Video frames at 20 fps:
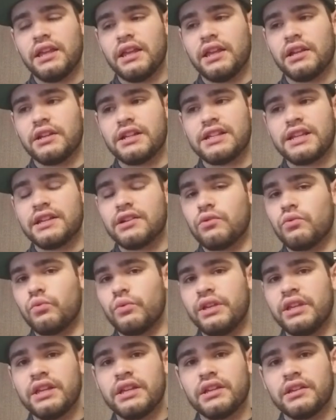It could take a
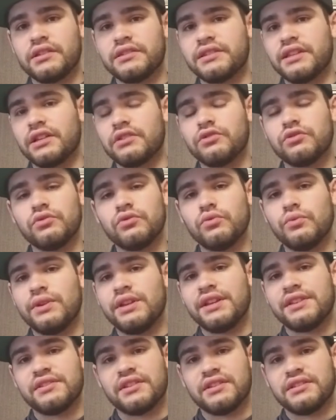week, it could take 2
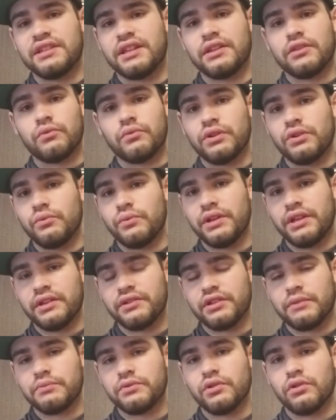weeks, it could take 3
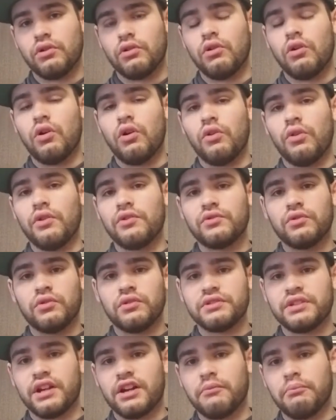weeks, up till all this whole
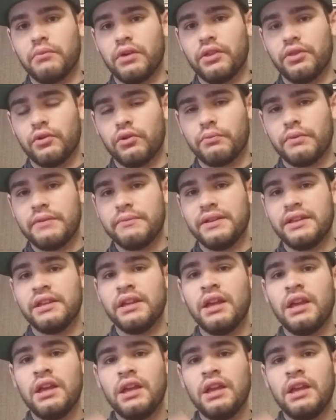entire month, or maybe